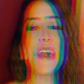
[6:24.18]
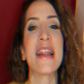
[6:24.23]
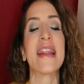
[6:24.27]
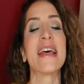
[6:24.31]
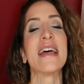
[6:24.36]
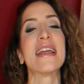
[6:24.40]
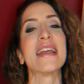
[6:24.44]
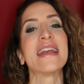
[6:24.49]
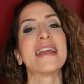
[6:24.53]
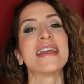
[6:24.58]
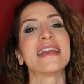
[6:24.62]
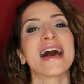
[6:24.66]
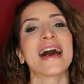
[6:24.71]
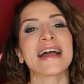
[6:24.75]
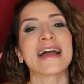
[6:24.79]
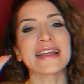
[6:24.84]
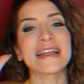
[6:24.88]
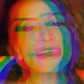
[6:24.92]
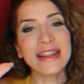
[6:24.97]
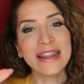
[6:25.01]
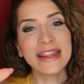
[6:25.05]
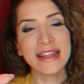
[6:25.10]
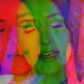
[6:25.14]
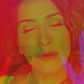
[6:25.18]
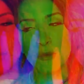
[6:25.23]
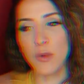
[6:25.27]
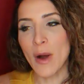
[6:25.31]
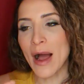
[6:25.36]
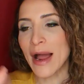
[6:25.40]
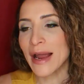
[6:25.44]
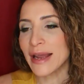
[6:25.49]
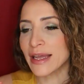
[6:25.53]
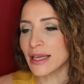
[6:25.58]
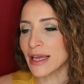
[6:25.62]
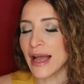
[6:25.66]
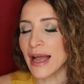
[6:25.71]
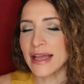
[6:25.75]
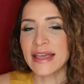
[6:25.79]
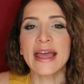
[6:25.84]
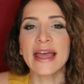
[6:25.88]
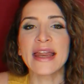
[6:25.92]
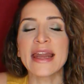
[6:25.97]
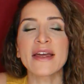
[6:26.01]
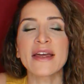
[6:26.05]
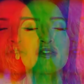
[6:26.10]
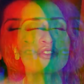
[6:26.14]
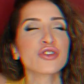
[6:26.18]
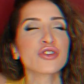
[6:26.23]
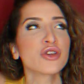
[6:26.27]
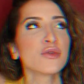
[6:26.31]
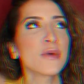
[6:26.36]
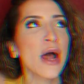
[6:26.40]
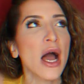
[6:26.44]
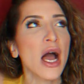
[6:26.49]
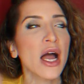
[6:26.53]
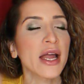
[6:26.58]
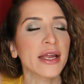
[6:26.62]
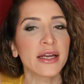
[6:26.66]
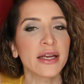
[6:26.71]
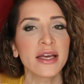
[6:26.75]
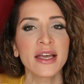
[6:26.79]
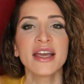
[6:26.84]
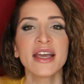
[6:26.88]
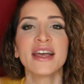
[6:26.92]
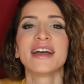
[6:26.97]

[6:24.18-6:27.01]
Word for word: the ninth, why? I can never do nine.